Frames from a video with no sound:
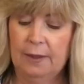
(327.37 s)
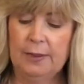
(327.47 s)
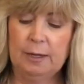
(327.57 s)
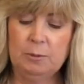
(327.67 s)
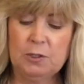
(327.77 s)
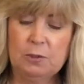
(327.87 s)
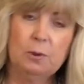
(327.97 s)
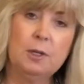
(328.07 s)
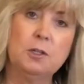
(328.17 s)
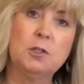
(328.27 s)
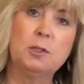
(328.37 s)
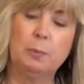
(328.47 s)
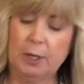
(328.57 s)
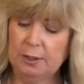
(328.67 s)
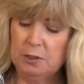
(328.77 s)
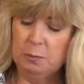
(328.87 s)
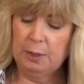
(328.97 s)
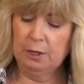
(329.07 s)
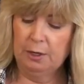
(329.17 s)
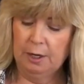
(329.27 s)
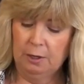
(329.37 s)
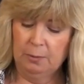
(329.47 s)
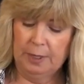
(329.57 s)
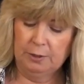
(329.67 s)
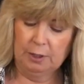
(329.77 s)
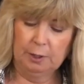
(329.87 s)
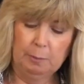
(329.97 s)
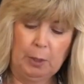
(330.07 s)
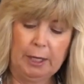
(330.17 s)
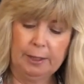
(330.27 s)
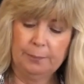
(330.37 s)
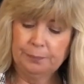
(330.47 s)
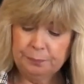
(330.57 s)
and then I'm just going to spread this marinara around on the bottom.